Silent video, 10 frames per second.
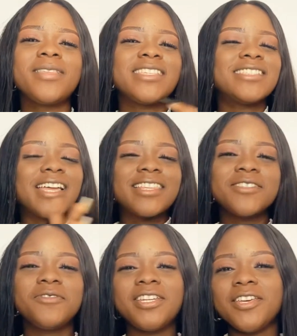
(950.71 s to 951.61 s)
Please like
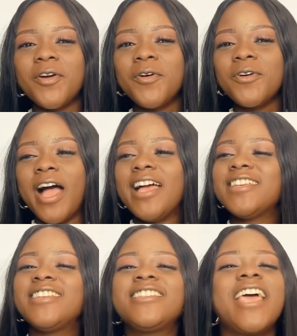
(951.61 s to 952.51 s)
this video,
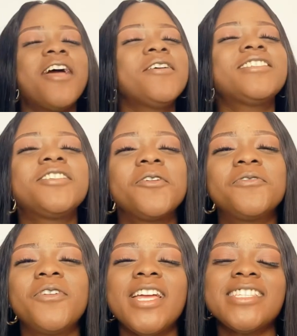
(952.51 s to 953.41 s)
share it to your
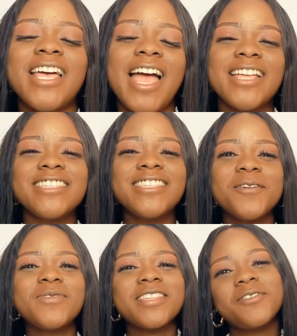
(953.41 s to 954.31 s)
friends, and
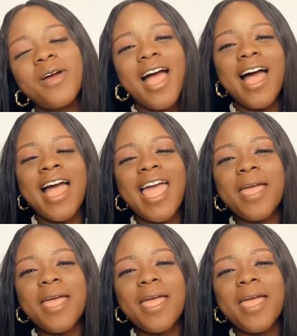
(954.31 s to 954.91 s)
subscribe.